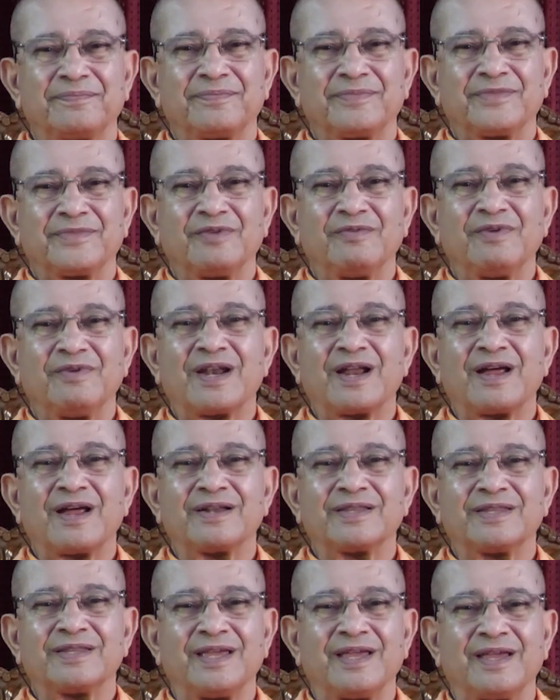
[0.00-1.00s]
Where are
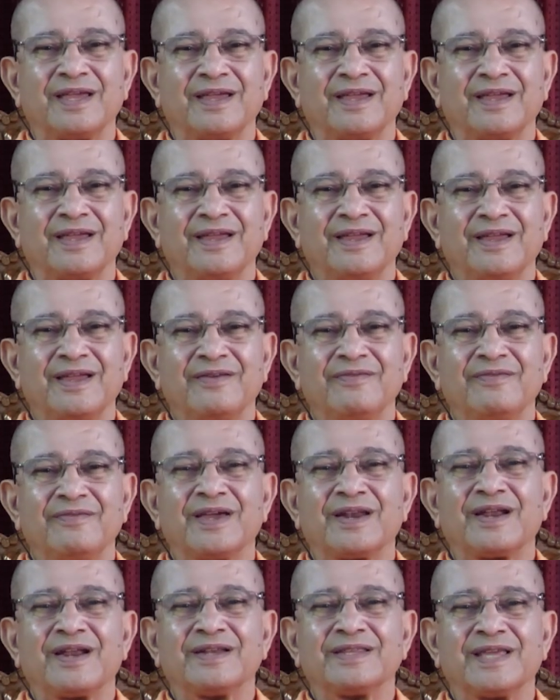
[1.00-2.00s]
they? Where
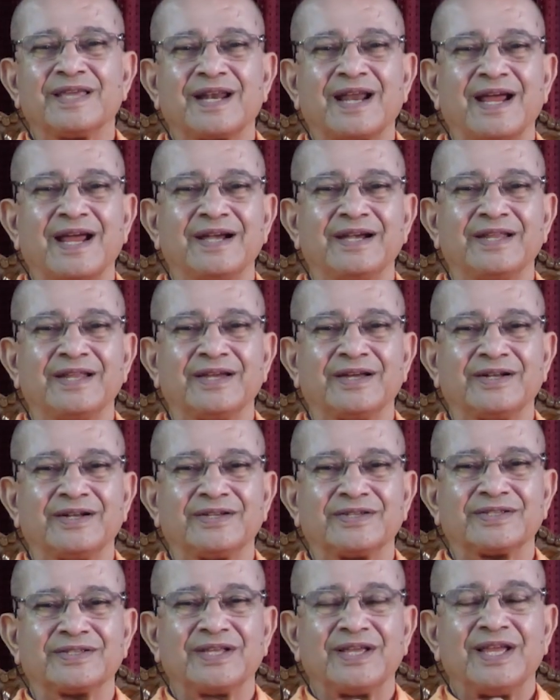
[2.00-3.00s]
are their
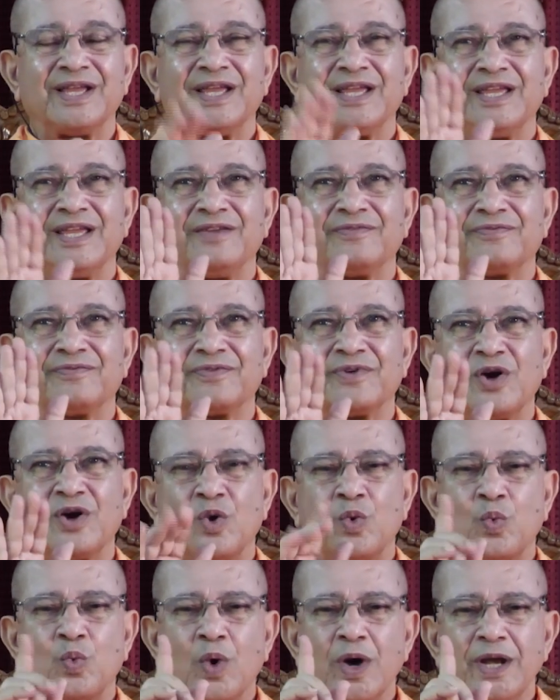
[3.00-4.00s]
ideals? If
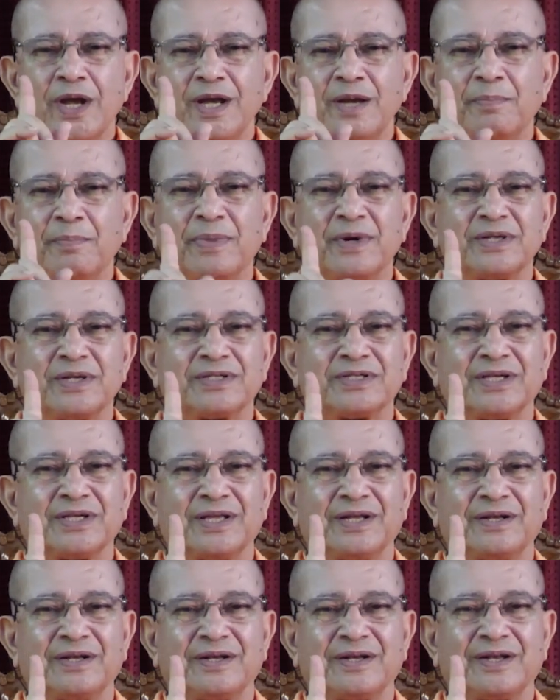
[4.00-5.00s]
one
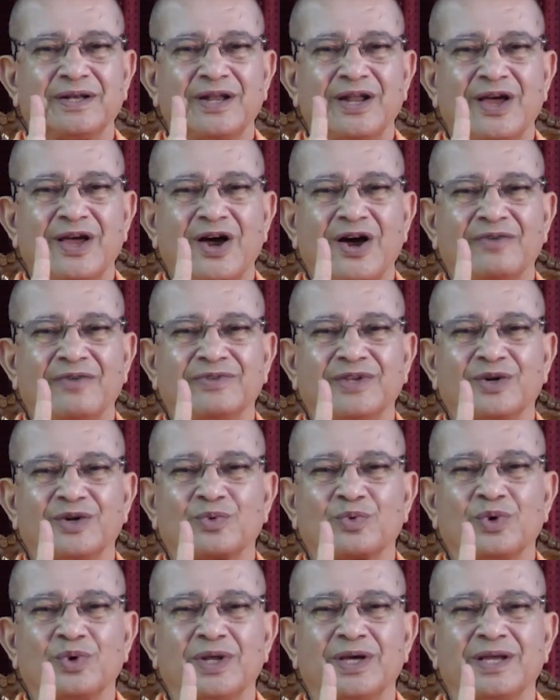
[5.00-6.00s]
person of that
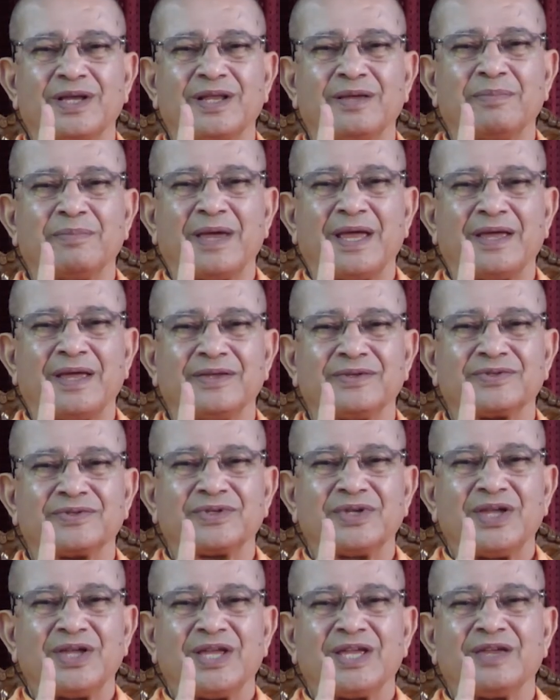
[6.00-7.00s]
Kula remains,
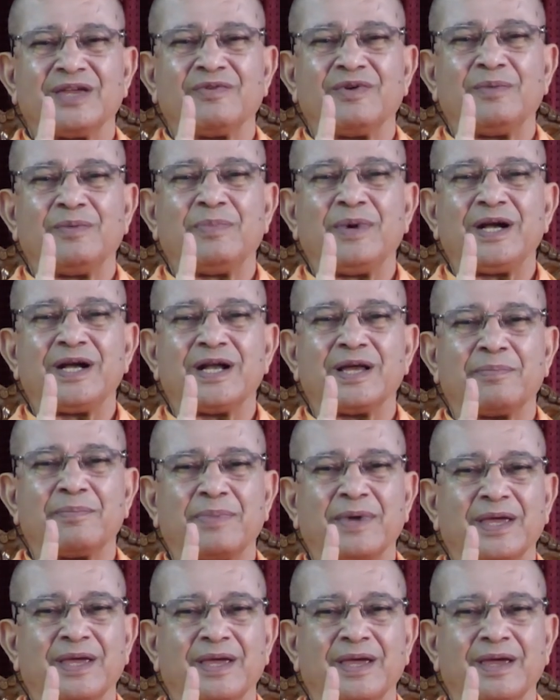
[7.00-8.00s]
he will build up
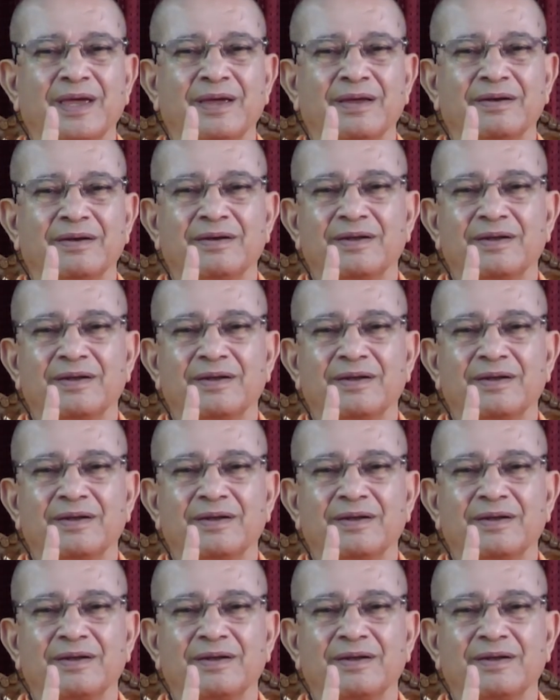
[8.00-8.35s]
again.